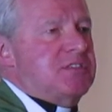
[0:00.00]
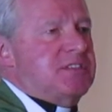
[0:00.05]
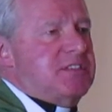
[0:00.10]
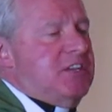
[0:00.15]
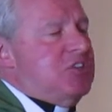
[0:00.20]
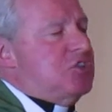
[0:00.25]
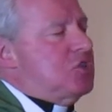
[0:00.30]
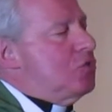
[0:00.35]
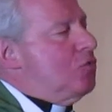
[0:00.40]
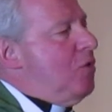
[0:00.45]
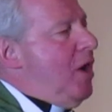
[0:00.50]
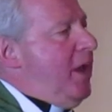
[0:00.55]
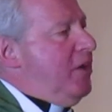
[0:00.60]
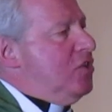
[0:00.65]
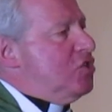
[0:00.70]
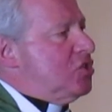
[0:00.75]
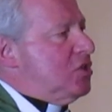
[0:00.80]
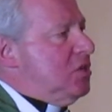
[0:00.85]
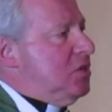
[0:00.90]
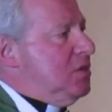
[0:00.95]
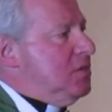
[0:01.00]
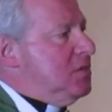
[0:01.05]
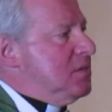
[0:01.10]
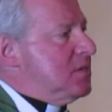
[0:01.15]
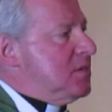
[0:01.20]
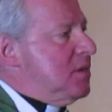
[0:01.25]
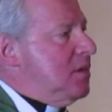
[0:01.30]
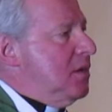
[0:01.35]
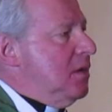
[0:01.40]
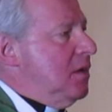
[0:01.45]

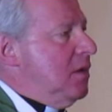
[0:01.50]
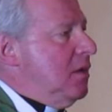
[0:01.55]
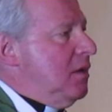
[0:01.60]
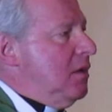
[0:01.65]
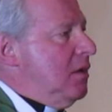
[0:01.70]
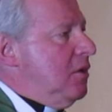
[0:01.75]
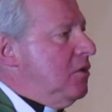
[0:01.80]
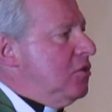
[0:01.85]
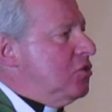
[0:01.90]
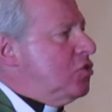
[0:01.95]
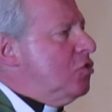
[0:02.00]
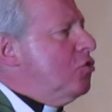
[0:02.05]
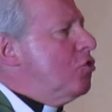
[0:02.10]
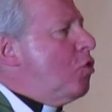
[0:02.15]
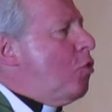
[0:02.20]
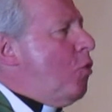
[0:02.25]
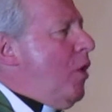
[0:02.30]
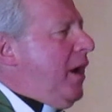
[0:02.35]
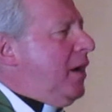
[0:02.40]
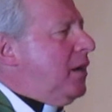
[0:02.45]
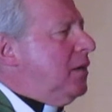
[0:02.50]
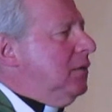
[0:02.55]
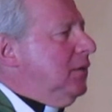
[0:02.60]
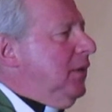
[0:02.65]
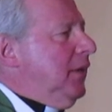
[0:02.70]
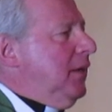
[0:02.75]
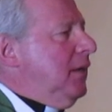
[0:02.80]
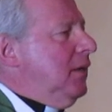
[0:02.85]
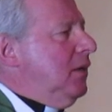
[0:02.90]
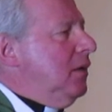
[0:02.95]
situations too
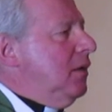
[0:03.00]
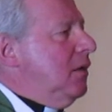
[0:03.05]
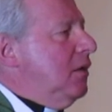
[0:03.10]
quickly,